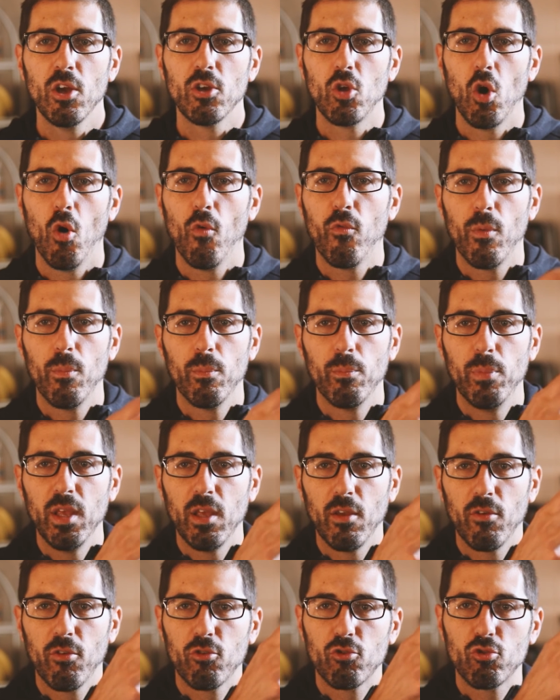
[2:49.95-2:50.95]
go from
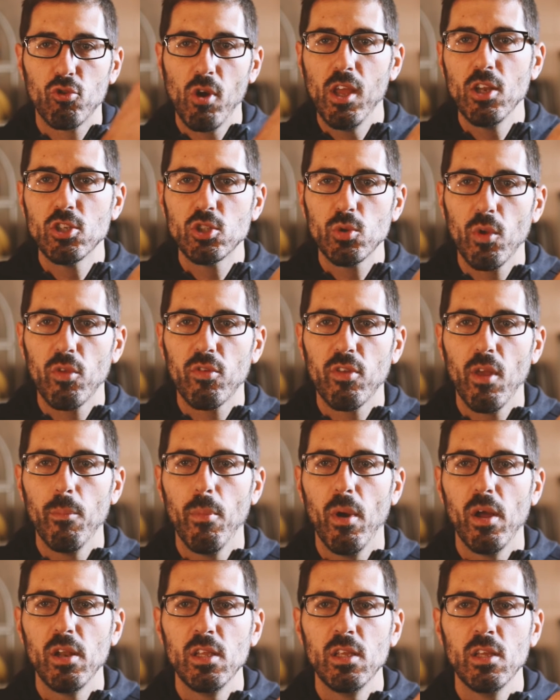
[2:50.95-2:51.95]
being a stranger with
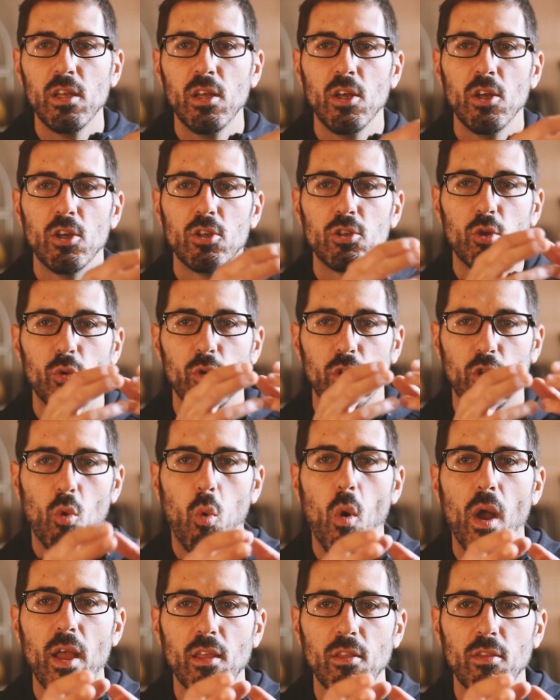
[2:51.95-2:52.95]
somebody to an
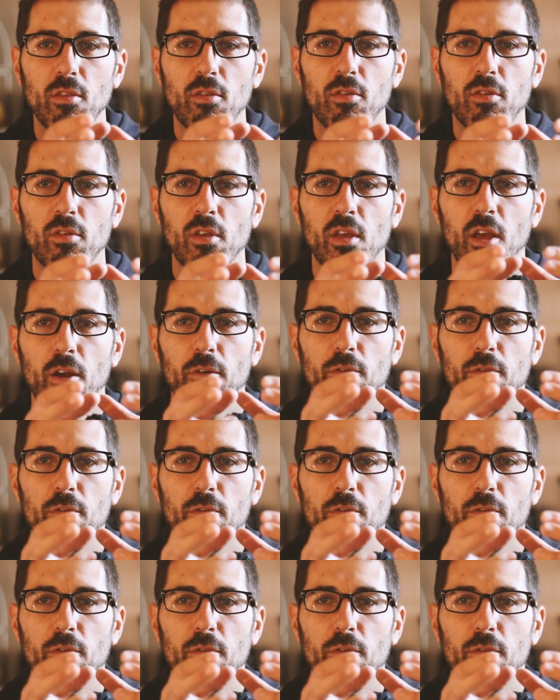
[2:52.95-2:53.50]
acquaintance,